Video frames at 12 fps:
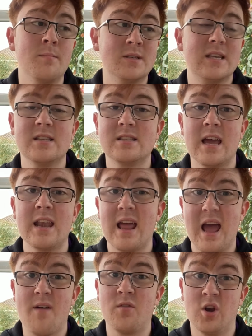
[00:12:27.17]
Since then,
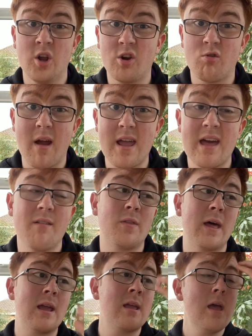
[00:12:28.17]
haven't looked great, have
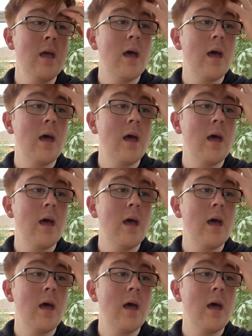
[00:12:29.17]
they?